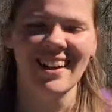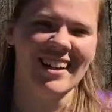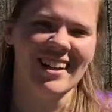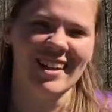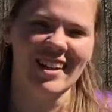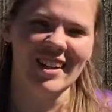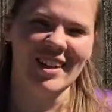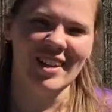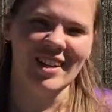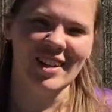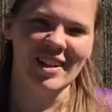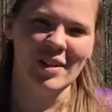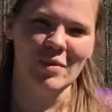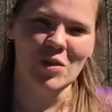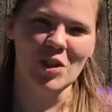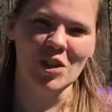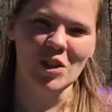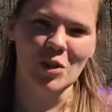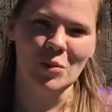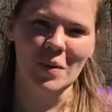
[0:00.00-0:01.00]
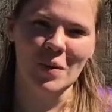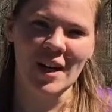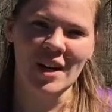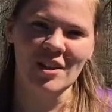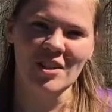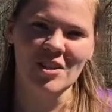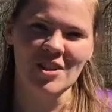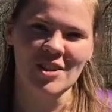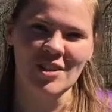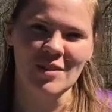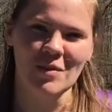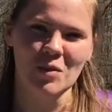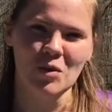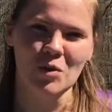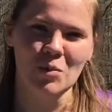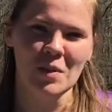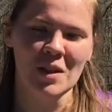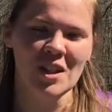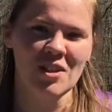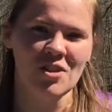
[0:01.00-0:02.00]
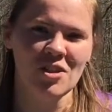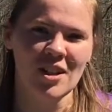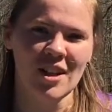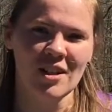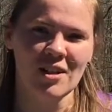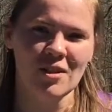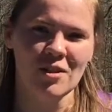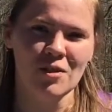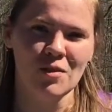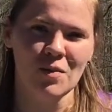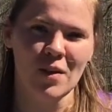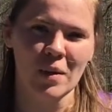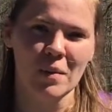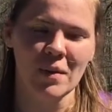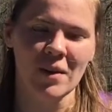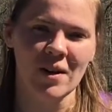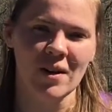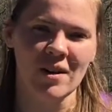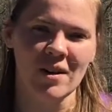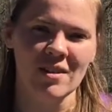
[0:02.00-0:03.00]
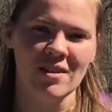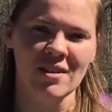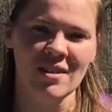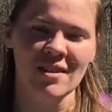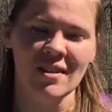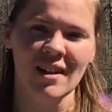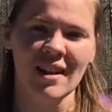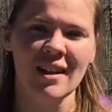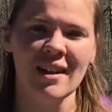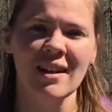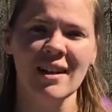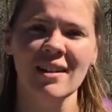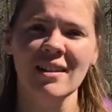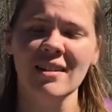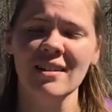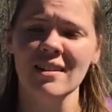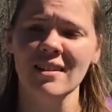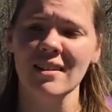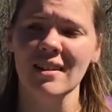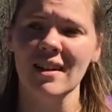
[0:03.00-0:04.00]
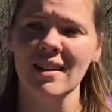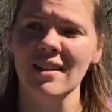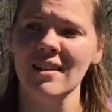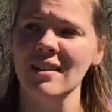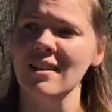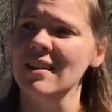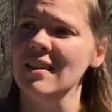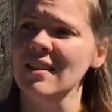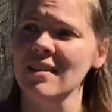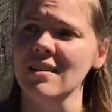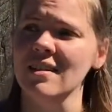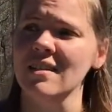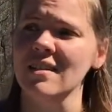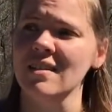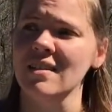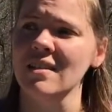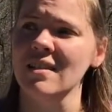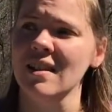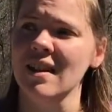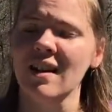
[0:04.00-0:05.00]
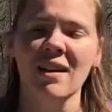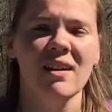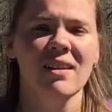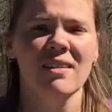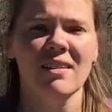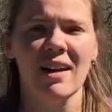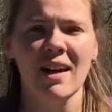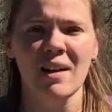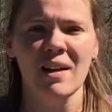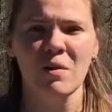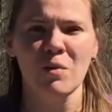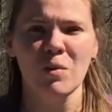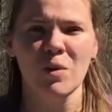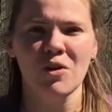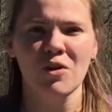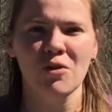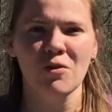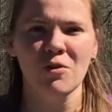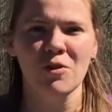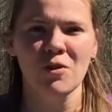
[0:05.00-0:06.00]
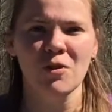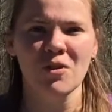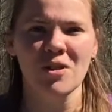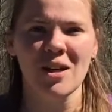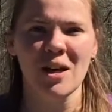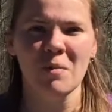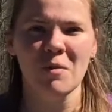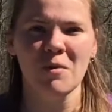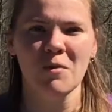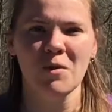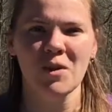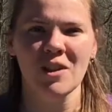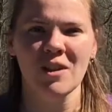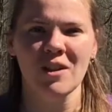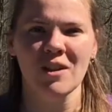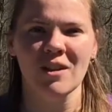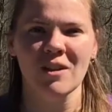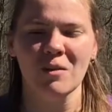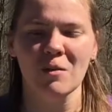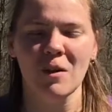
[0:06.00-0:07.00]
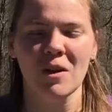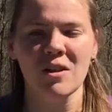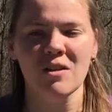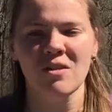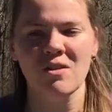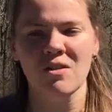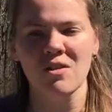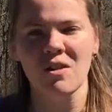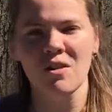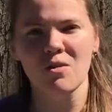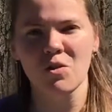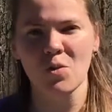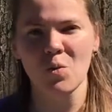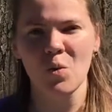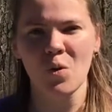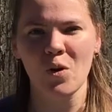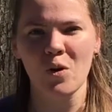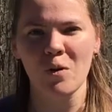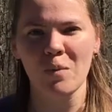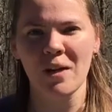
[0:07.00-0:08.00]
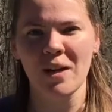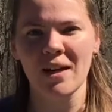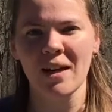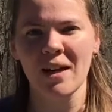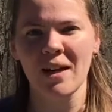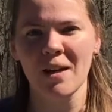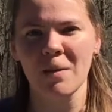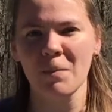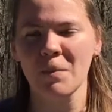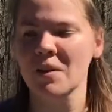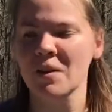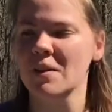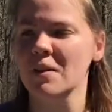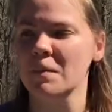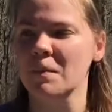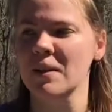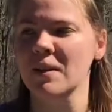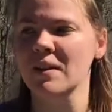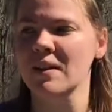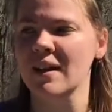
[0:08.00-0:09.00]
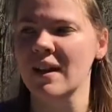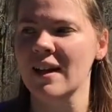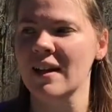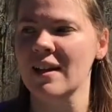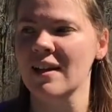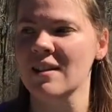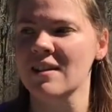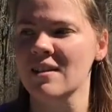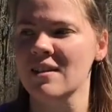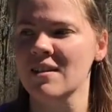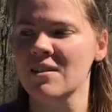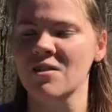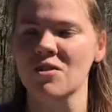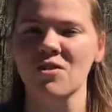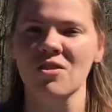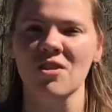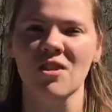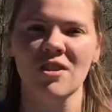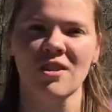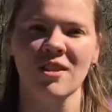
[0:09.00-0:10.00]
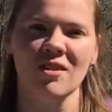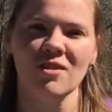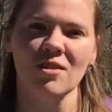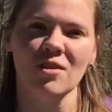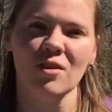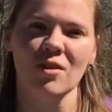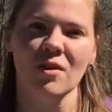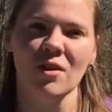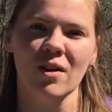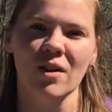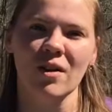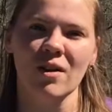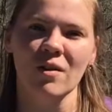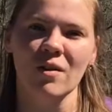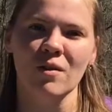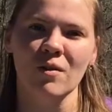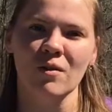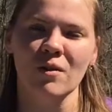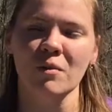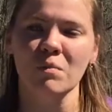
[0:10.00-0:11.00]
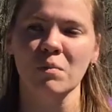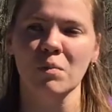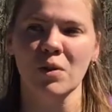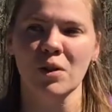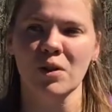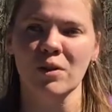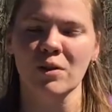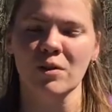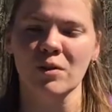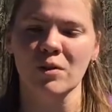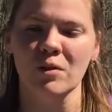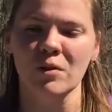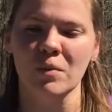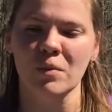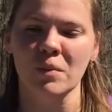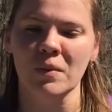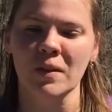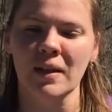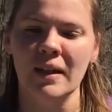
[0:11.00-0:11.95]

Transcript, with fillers: Hi, I'm Jessica Patterson of Spinning Shadows Fiber Arts, and it is that wonderful time of year where it starts warming up, the plants are starting to grow and bloom,